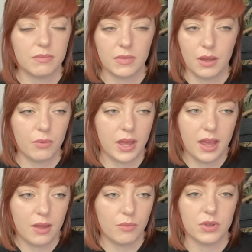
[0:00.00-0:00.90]

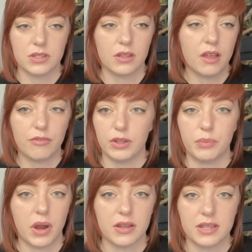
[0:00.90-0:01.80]
It was a lovely
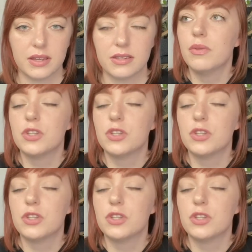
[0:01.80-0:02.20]
process.